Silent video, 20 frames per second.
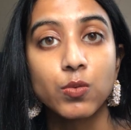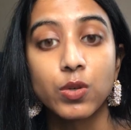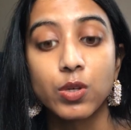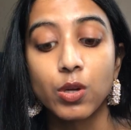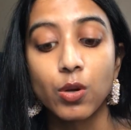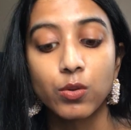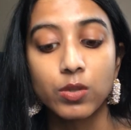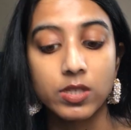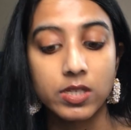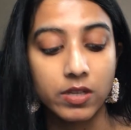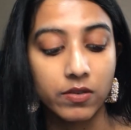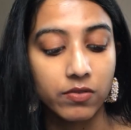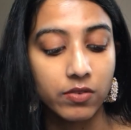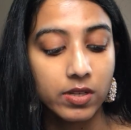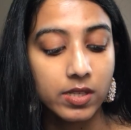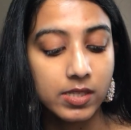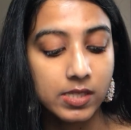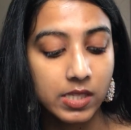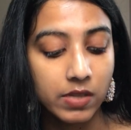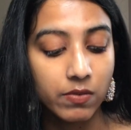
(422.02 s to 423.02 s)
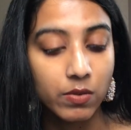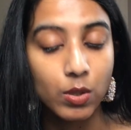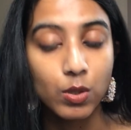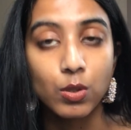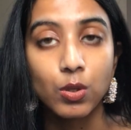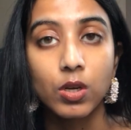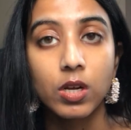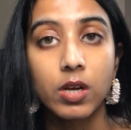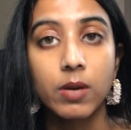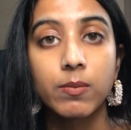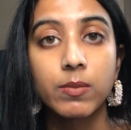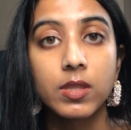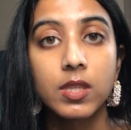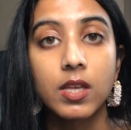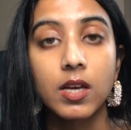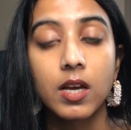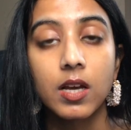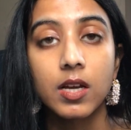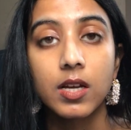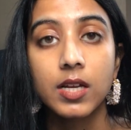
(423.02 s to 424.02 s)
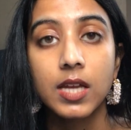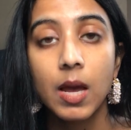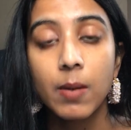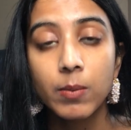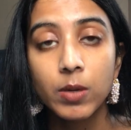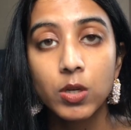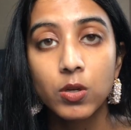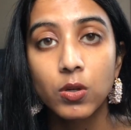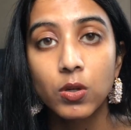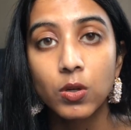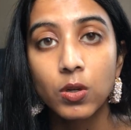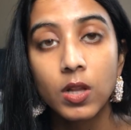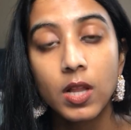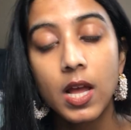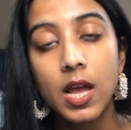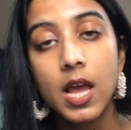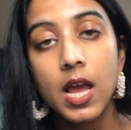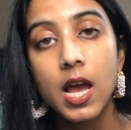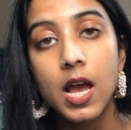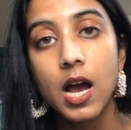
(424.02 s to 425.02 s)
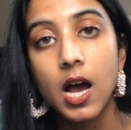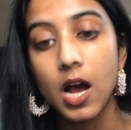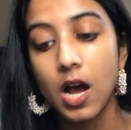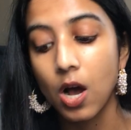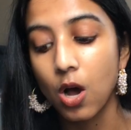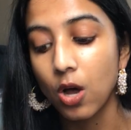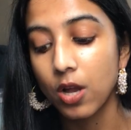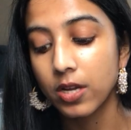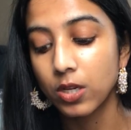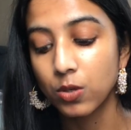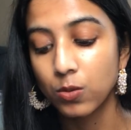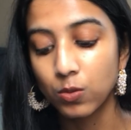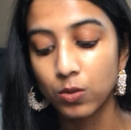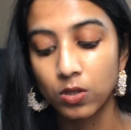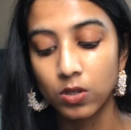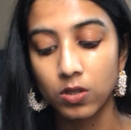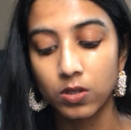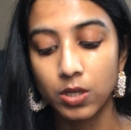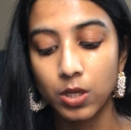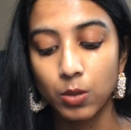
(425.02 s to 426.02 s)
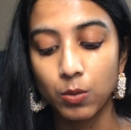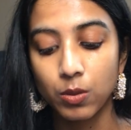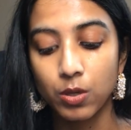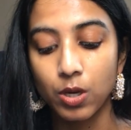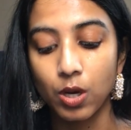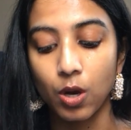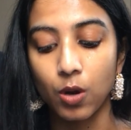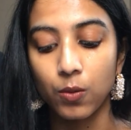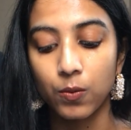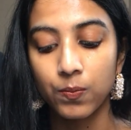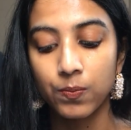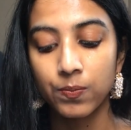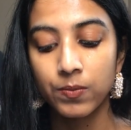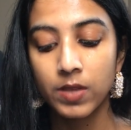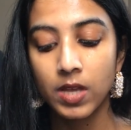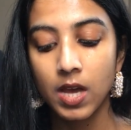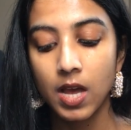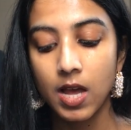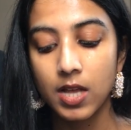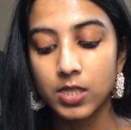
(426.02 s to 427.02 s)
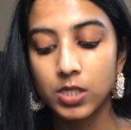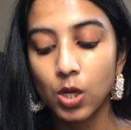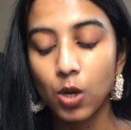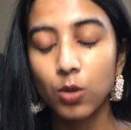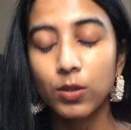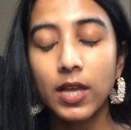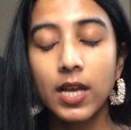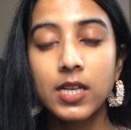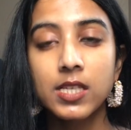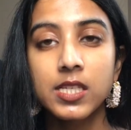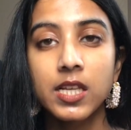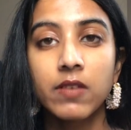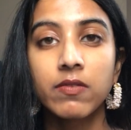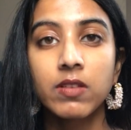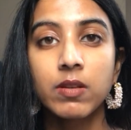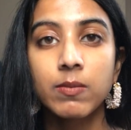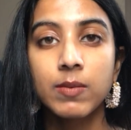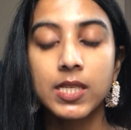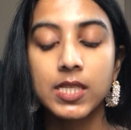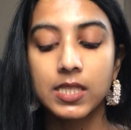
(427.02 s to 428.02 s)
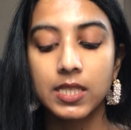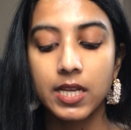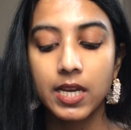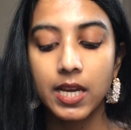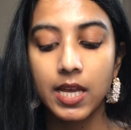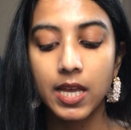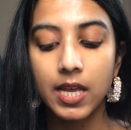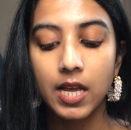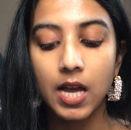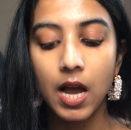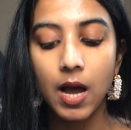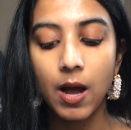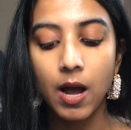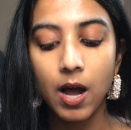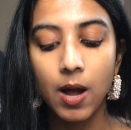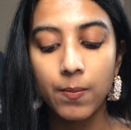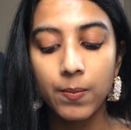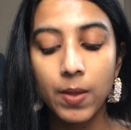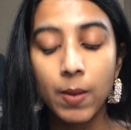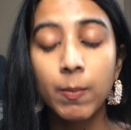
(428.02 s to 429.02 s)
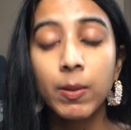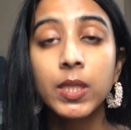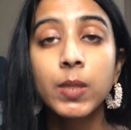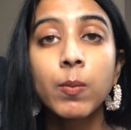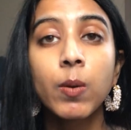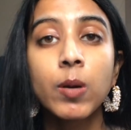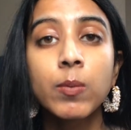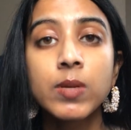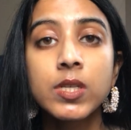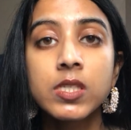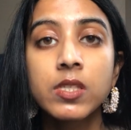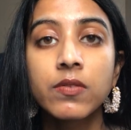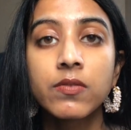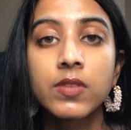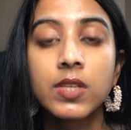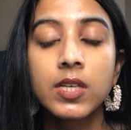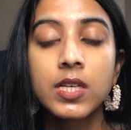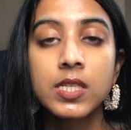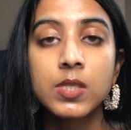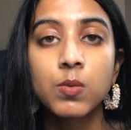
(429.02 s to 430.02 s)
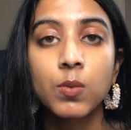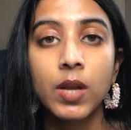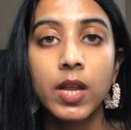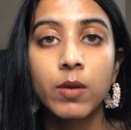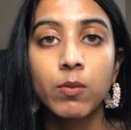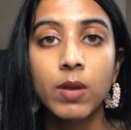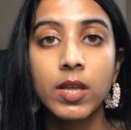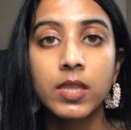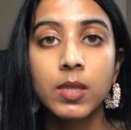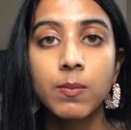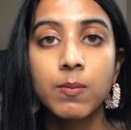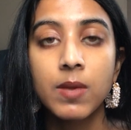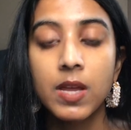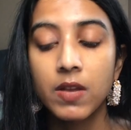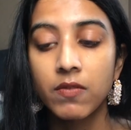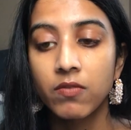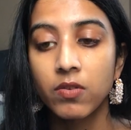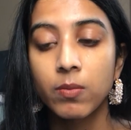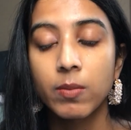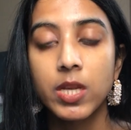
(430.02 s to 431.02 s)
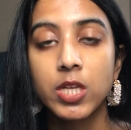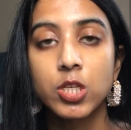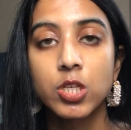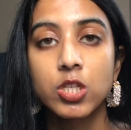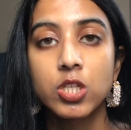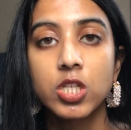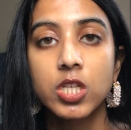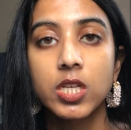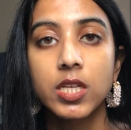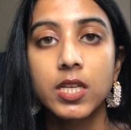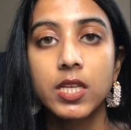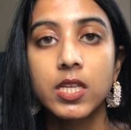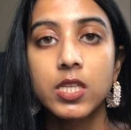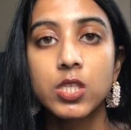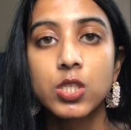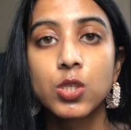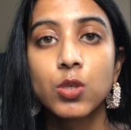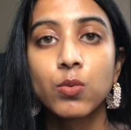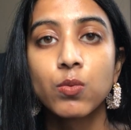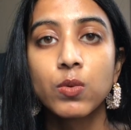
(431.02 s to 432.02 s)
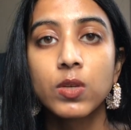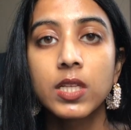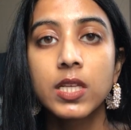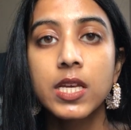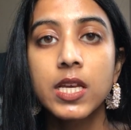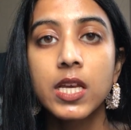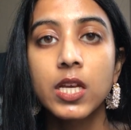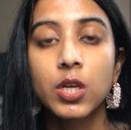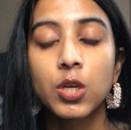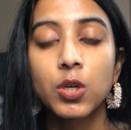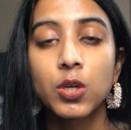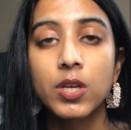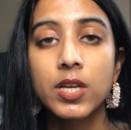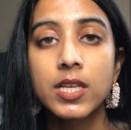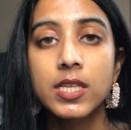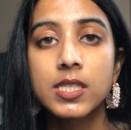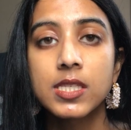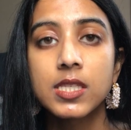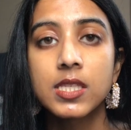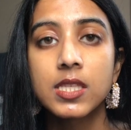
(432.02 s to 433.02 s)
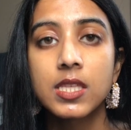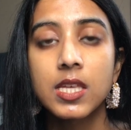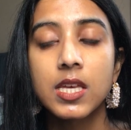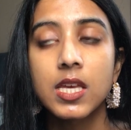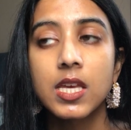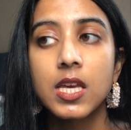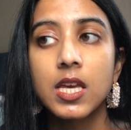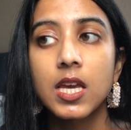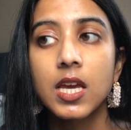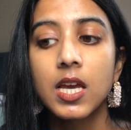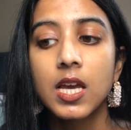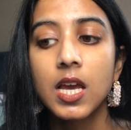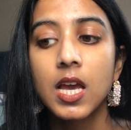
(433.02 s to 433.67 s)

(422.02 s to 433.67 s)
would know the difference. If you look up the chemical on Google, you would know. So that is definitely misleading, but the purpose of this, when I read the information sheet, is to really increase the,